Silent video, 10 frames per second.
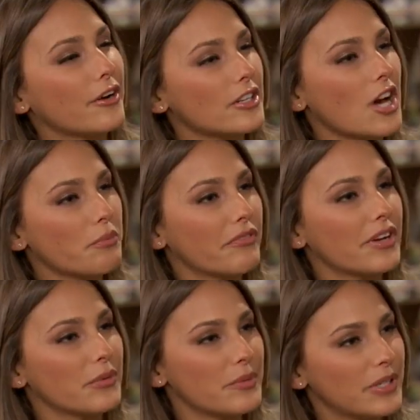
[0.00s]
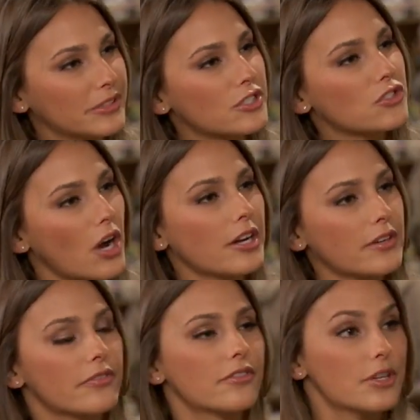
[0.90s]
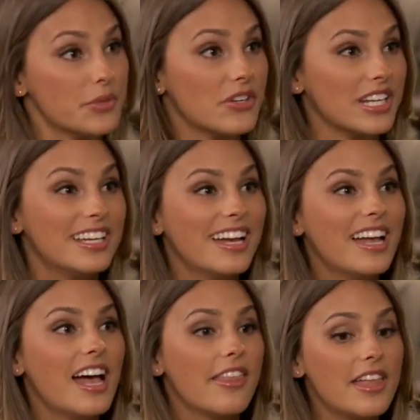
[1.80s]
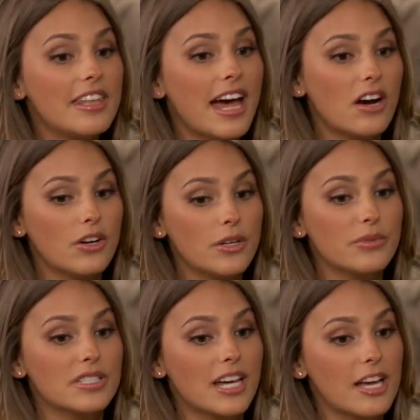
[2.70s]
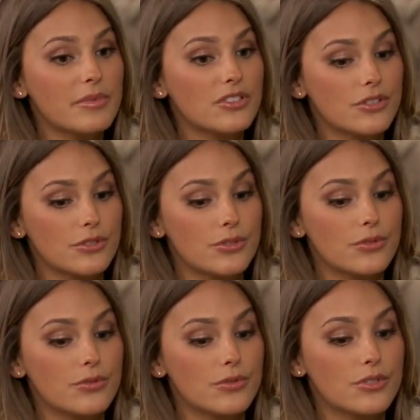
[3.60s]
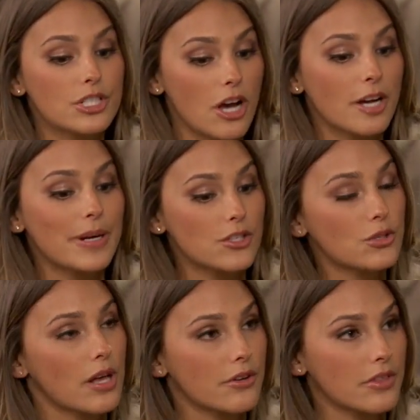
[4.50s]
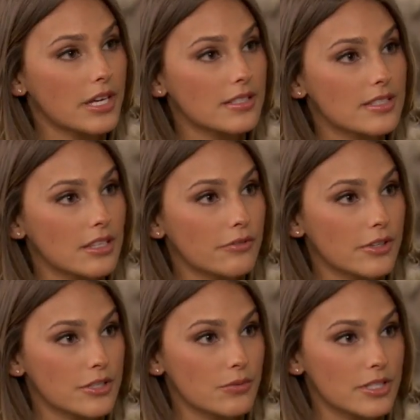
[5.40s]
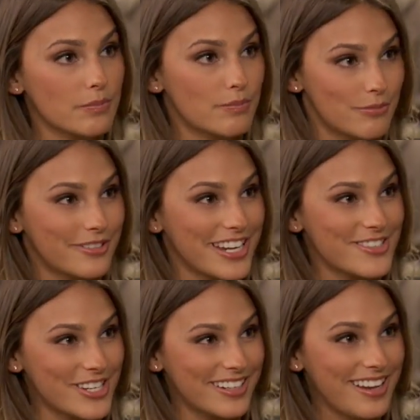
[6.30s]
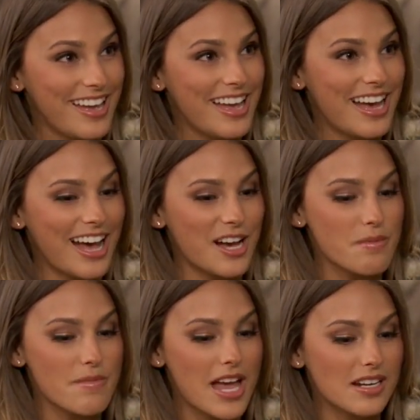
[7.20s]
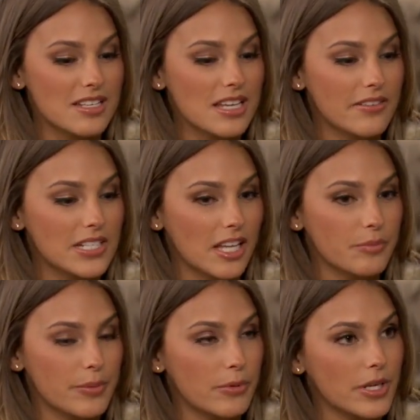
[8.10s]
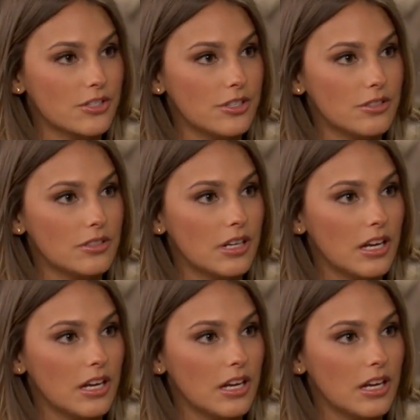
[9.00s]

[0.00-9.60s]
on top of it. We had built a strong enough community that now it was time to talk about 2 other things. And the first was prevention. And instead of telling people what to do,